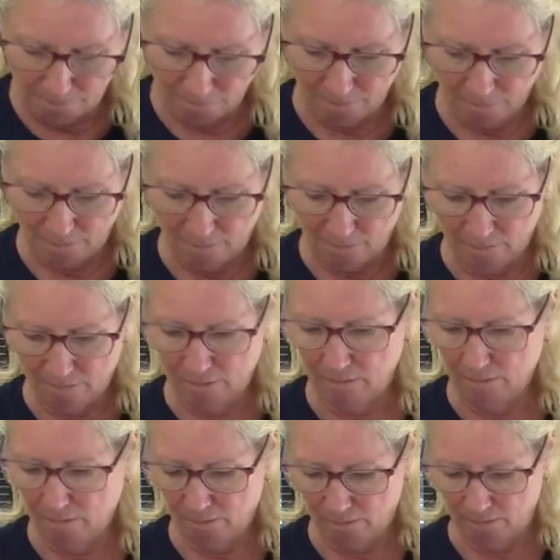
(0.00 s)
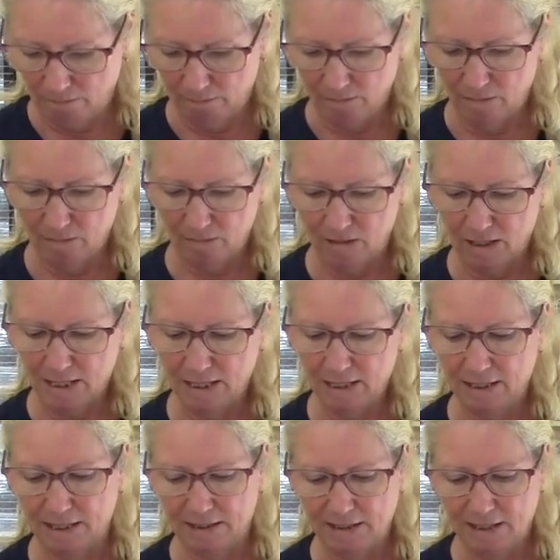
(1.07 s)
All right,
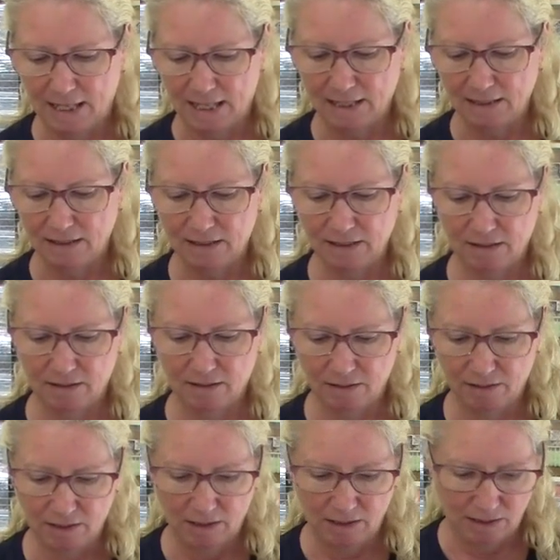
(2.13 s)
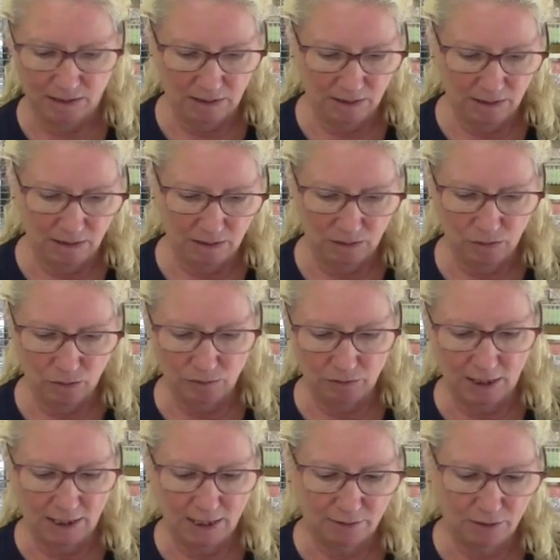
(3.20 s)
like that. I'm
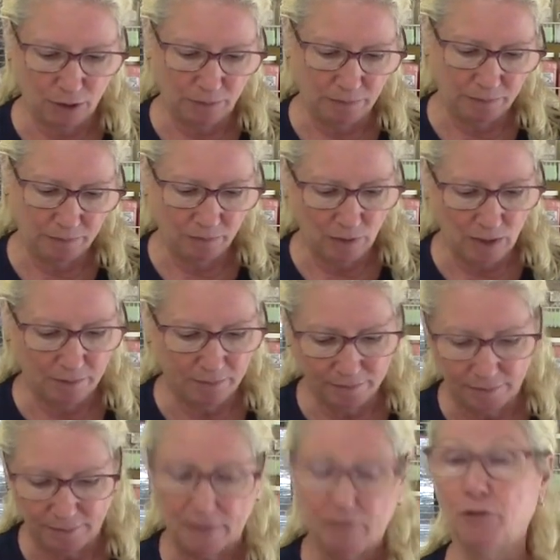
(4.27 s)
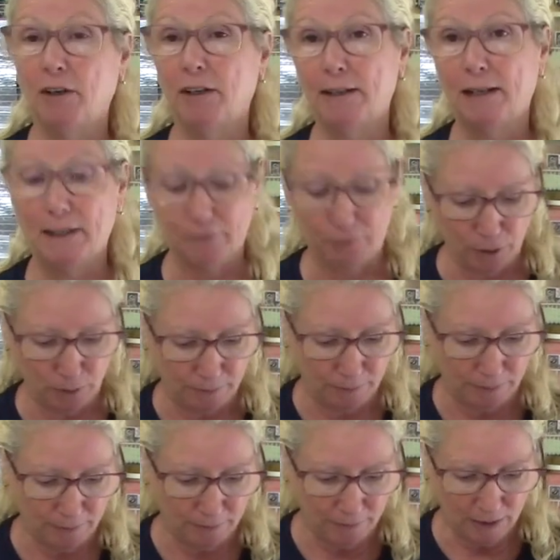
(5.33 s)
running out of room. Well, never running out of room.
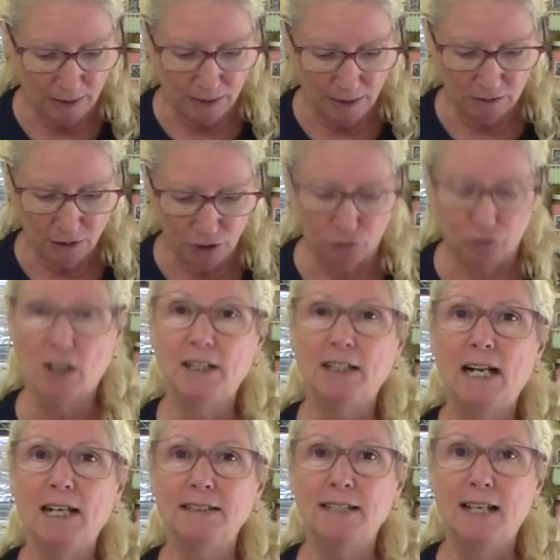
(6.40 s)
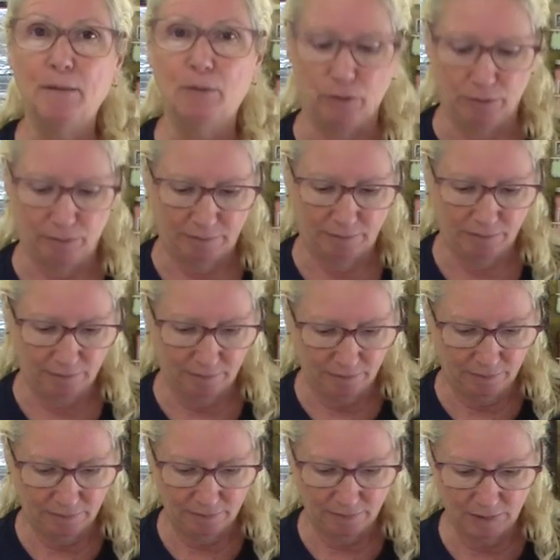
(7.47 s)
Just running out of table.
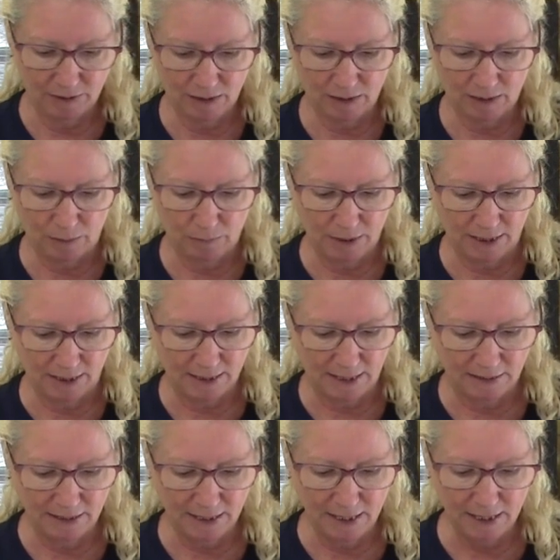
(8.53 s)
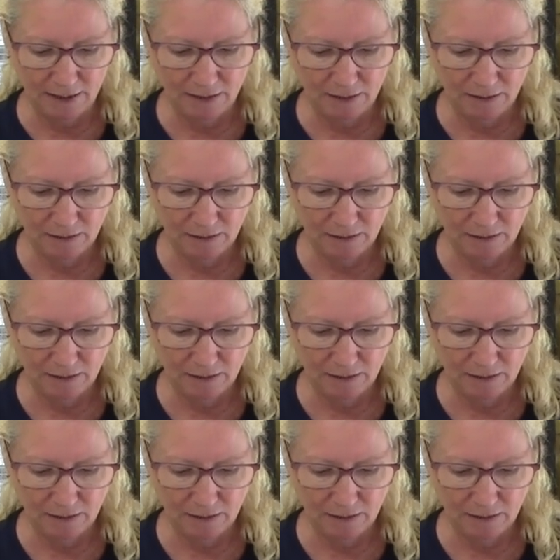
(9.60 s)
Okay, place that there.